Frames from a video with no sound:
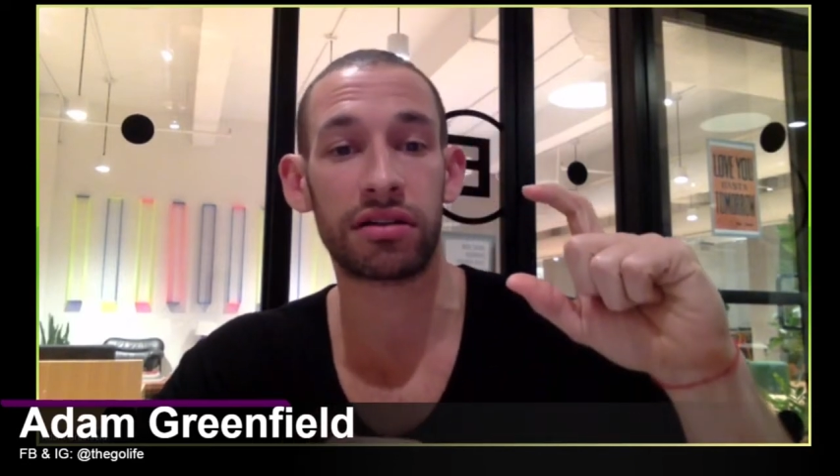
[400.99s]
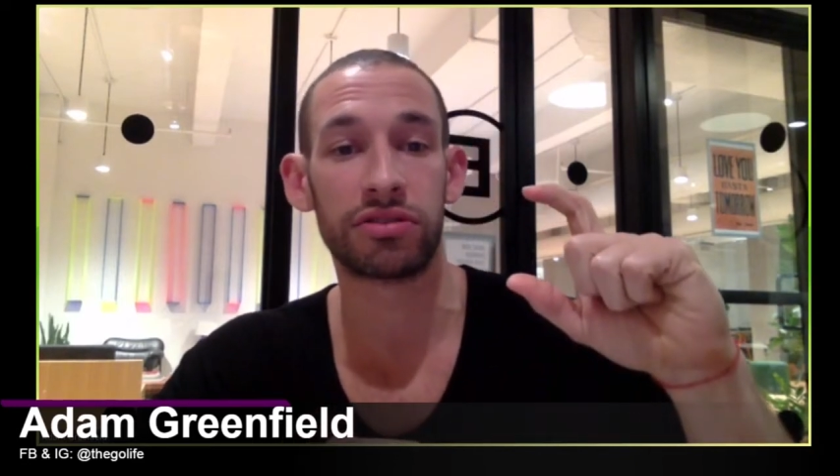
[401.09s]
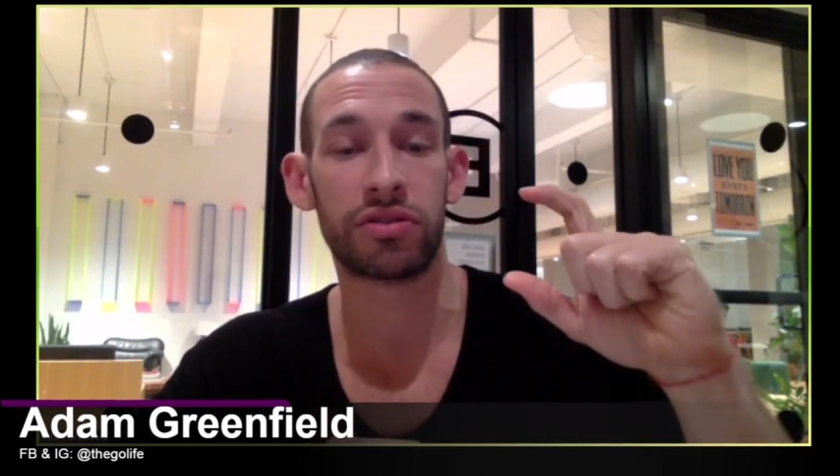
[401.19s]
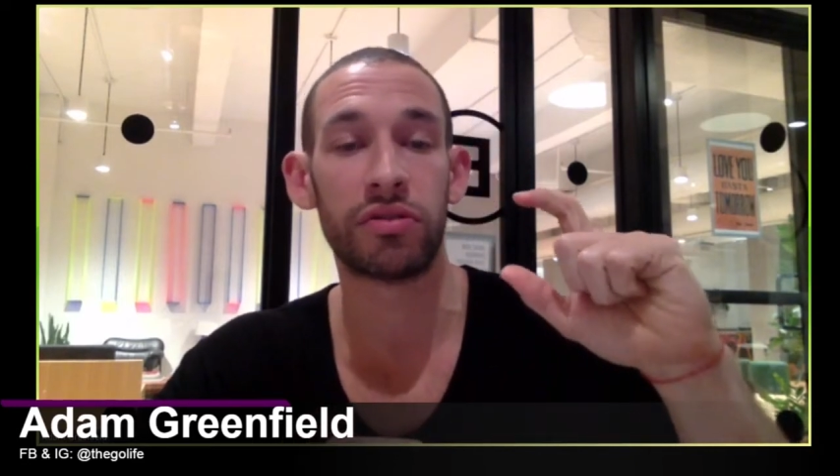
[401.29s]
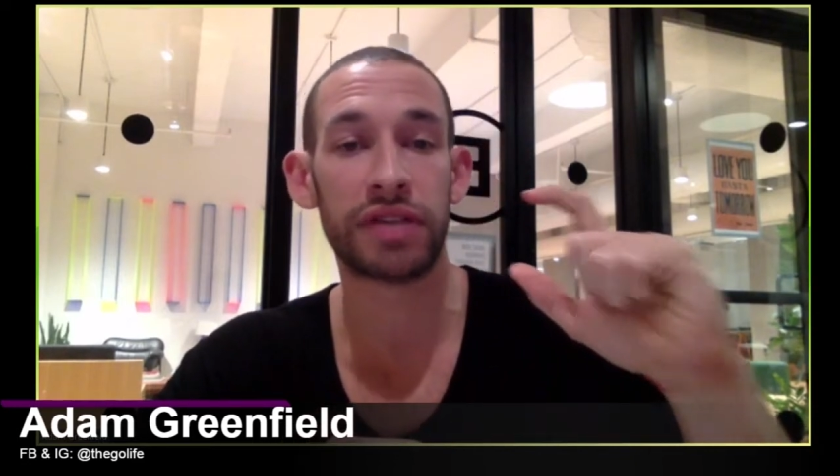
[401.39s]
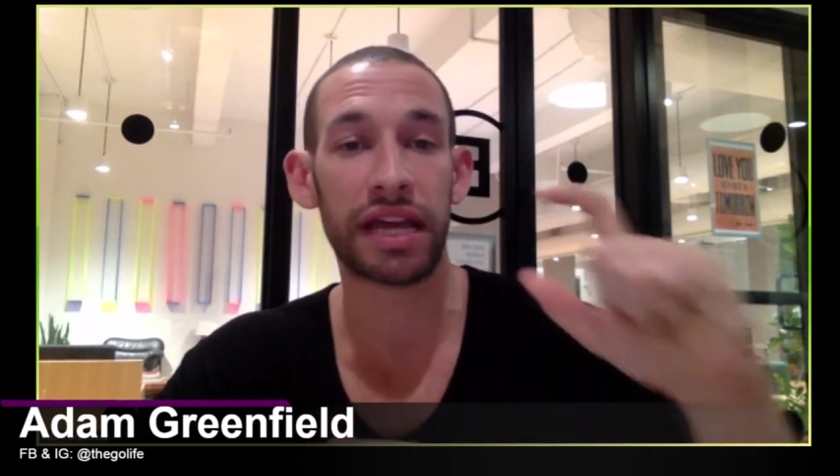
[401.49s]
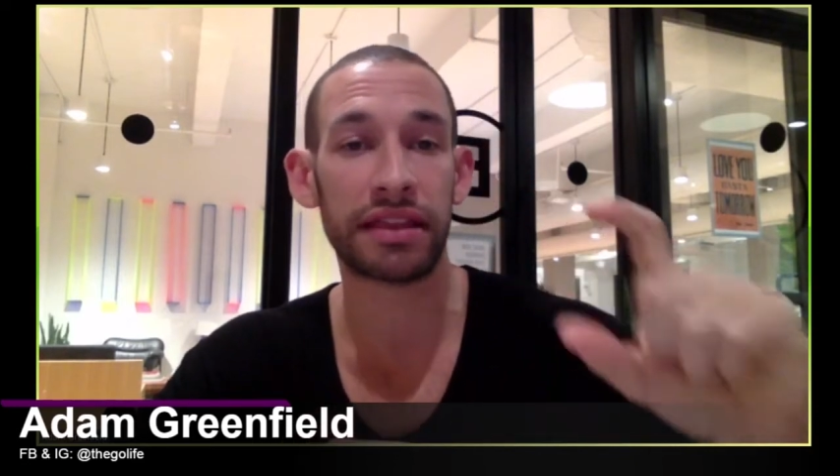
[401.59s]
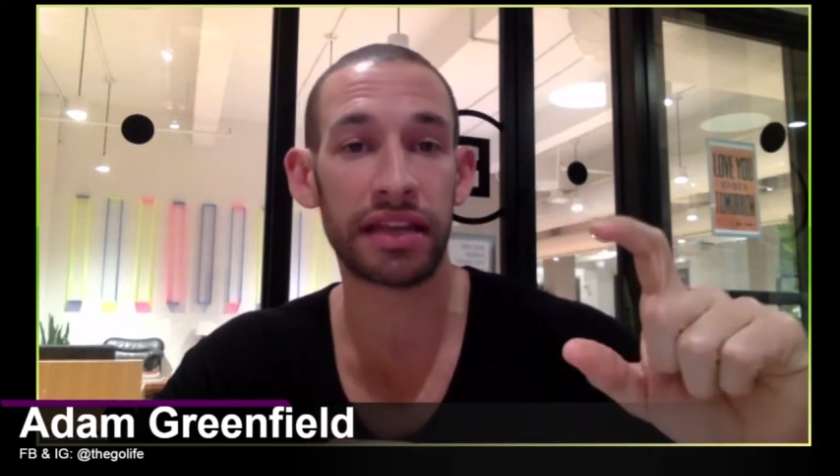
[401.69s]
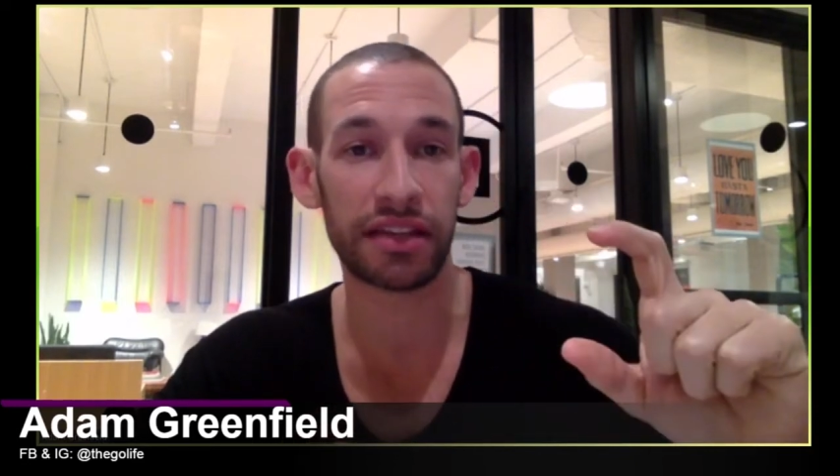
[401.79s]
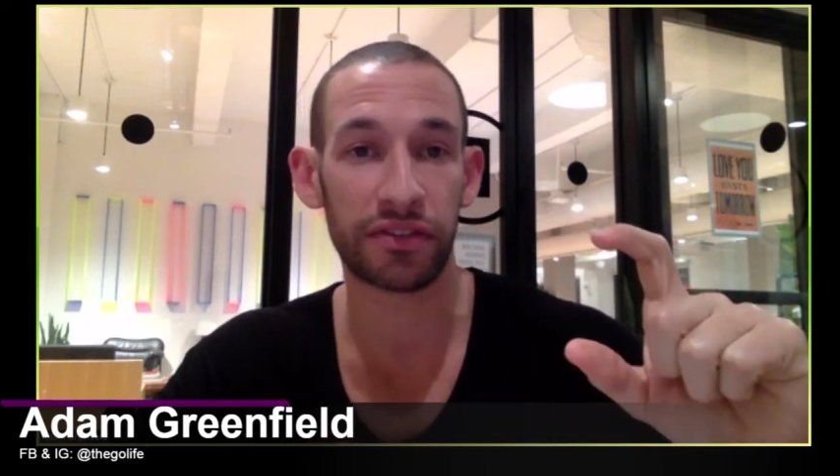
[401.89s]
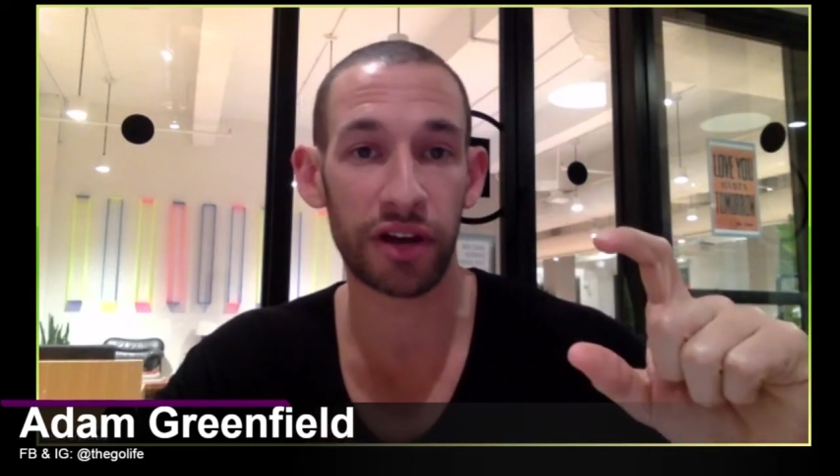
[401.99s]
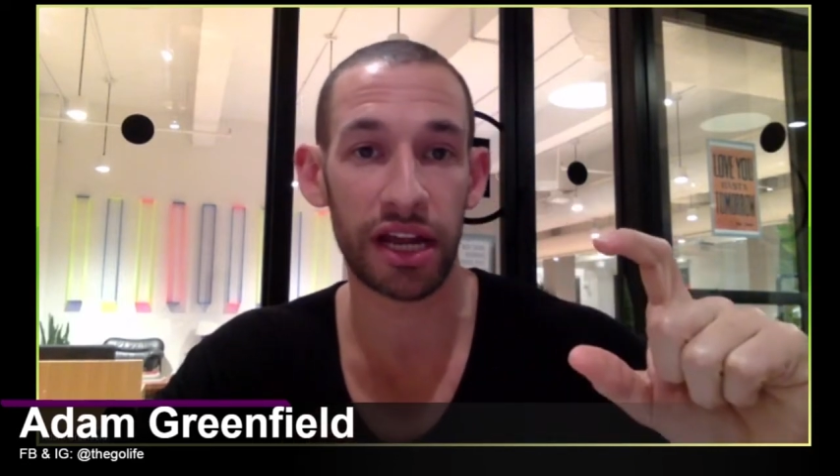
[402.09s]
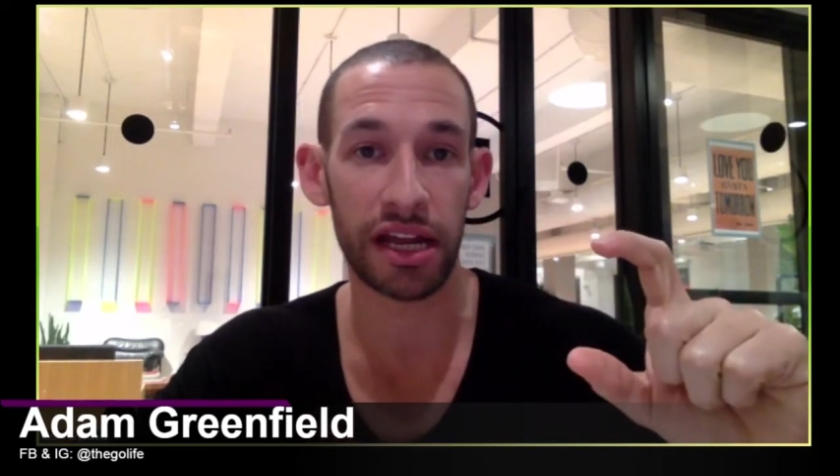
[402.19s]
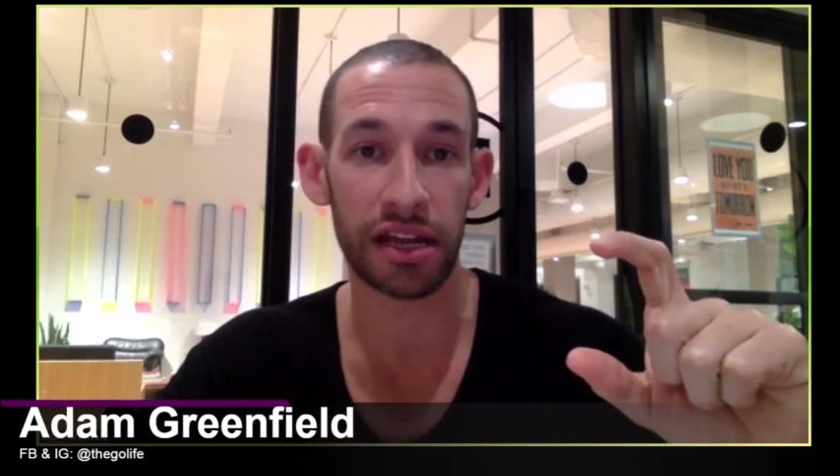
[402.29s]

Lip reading: so I was at the Nets for 8